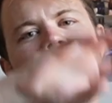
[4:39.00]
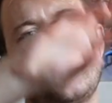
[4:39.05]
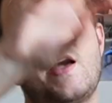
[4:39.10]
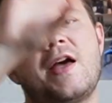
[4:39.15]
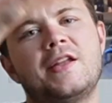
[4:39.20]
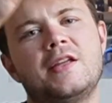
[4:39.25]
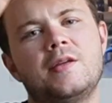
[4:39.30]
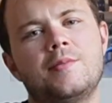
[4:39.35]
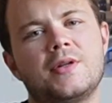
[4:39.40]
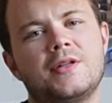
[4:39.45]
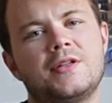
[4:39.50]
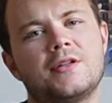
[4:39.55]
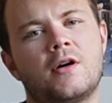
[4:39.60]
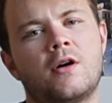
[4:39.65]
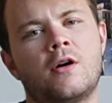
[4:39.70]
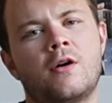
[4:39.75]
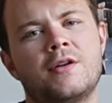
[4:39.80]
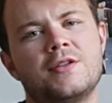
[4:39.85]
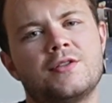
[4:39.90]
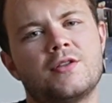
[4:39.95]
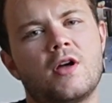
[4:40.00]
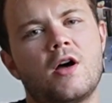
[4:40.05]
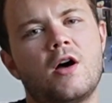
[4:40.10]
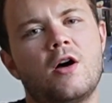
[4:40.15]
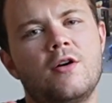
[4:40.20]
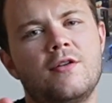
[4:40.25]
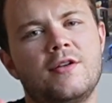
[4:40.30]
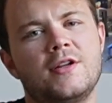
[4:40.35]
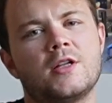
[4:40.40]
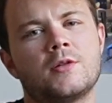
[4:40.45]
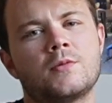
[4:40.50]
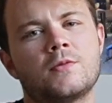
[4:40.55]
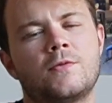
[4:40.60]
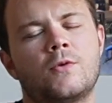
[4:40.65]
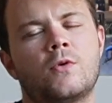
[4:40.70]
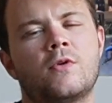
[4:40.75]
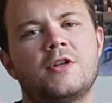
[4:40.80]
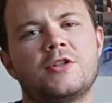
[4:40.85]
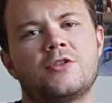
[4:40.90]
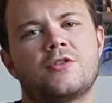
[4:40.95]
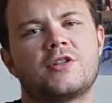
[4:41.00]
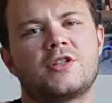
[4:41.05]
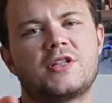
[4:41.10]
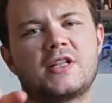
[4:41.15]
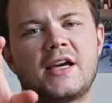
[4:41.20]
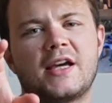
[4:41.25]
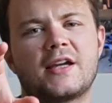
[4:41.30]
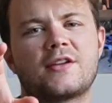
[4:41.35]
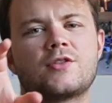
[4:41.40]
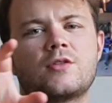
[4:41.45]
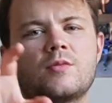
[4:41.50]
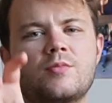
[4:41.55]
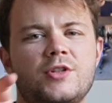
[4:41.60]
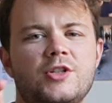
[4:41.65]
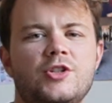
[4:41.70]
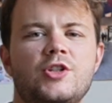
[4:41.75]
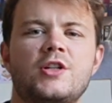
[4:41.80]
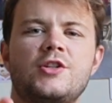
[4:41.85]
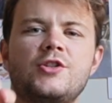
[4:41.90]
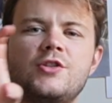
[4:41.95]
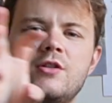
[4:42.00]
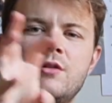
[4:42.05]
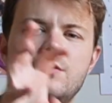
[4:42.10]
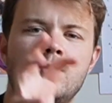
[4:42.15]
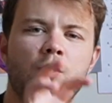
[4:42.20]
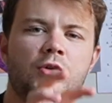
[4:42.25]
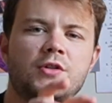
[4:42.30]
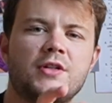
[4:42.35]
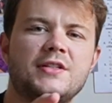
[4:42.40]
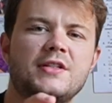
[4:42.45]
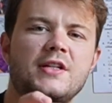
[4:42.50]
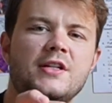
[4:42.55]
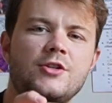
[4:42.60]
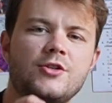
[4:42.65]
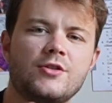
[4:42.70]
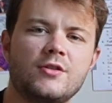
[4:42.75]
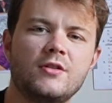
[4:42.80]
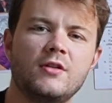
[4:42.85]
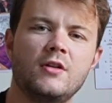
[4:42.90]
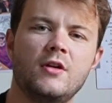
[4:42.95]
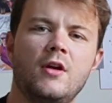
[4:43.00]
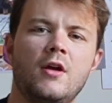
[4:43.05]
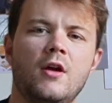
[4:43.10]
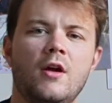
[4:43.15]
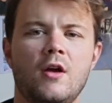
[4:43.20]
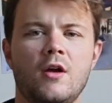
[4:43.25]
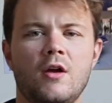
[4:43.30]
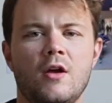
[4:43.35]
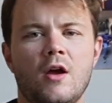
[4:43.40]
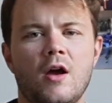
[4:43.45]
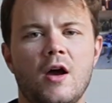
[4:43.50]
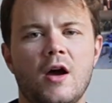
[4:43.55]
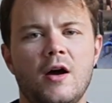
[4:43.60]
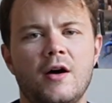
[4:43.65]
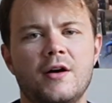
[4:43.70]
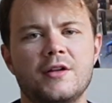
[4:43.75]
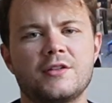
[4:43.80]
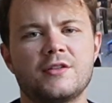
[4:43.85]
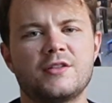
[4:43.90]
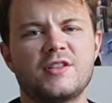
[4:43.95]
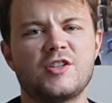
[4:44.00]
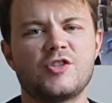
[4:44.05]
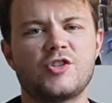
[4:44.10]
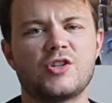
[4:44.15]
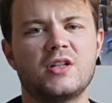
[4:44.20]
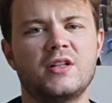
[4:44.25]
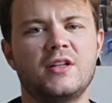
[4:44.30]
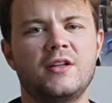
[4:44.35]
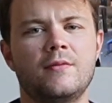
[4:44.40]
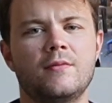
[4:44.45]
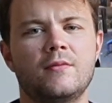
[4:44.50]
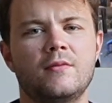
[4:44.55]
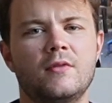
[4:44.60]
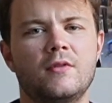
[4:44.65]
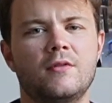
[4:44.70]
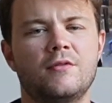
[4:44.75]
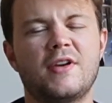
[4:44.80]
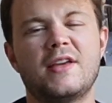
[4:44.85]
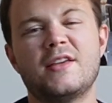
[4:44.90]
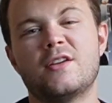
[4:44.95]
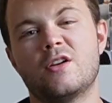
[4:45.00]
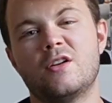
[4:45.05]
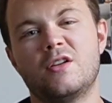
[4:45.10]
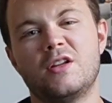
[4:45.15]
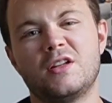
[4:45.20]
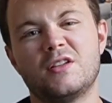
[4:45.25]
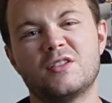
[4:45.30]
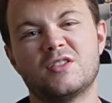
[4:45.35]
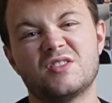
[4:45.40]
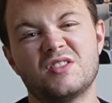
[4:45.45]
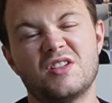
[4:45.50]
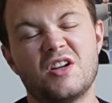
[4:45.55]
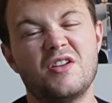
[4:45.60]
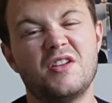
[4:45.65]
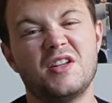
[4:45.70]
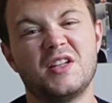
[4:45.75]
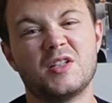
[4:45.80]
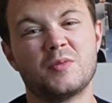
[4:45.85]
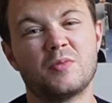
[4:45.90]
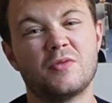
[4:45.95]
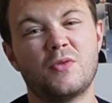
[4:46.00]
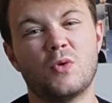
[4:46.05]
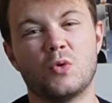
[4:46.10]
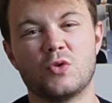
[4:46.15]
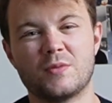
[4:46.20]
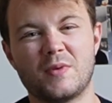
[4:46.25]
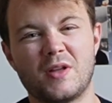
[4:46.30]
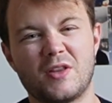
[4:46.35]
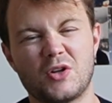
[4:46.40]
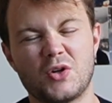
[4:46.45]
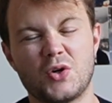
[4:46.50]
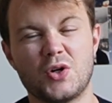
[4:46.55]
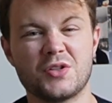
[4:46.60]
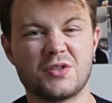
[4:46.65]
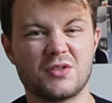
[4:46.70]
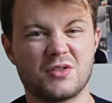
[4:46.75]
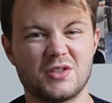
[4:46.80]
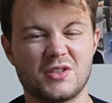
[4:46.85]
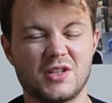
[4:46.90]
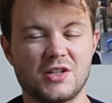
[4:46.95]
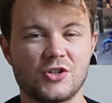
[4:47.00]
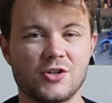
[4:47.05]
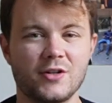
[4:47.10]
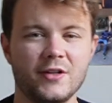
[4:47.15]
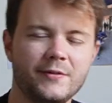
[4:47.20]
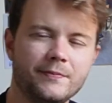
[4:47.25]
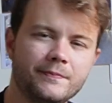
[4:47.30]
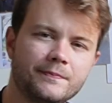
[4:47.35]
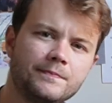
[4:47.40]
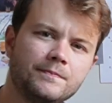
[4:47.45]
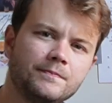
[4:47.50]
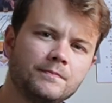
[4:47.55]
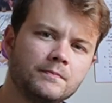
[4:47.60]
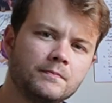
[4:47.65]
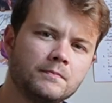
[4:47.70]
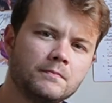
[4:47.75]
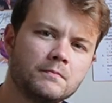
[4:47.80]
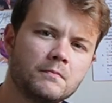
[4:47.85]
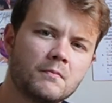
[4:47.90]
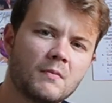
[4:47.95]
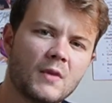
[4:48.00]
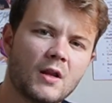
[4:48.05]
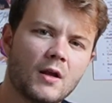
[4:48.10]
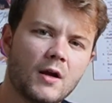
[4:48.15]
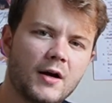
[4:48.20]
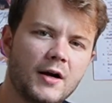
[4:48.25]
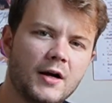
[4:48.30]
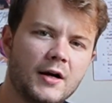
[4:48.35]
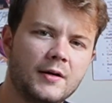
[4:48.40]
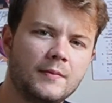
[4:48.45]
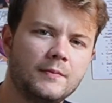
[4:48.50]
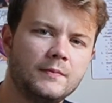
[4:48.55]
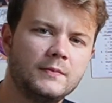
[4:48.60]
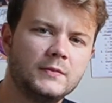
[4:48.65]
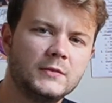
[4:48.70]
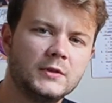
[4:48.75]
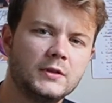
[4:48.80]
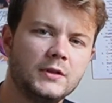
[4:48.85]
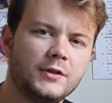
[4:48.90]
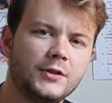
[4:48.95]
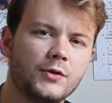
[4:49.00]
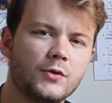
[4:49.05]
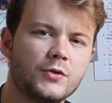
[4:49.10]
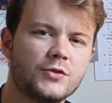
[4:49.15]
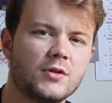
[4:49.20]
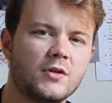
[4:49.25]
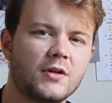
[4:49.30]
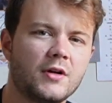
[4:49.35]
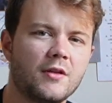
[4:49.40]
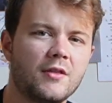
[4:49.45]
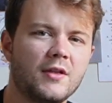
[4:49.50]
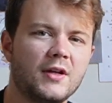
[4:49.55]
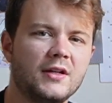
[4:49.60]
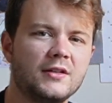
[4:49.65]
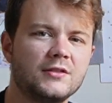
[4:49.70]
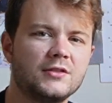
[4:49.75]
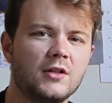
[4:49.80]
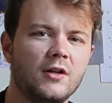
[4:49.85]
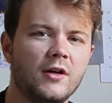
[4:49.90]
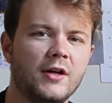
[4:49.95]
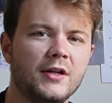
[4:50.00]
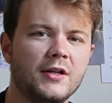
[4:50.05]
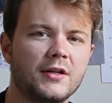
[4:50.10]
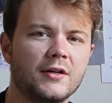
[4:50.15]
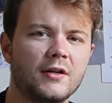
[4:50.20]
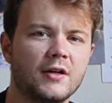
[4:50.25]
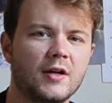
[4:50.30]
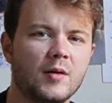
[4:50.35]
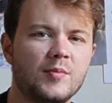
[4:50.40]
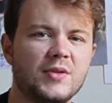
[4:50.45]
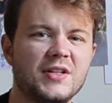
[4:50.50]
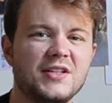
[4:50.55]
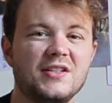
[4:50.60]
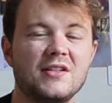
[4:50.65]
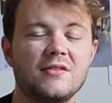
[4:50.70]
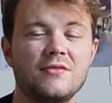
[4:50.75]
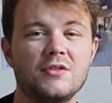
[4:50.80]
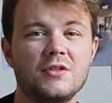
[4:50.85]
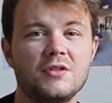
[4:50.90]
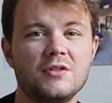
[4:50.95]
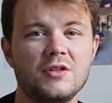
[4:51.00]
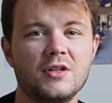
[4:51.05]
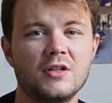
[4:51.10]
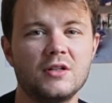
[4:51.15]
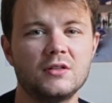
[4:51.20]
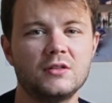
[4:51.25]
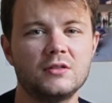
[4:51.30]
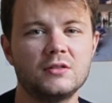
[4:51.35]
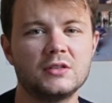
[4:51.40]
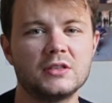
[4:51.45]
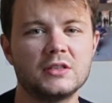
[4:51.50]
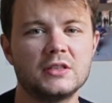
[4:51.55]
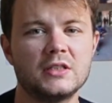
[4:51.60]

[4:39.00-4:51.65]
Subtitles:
and EBITDA is the earnings before interest, tax, depreciation, and amortization. So essentially fake earnings before some other costs, essentially. You can also look at things like companies' dividend yield,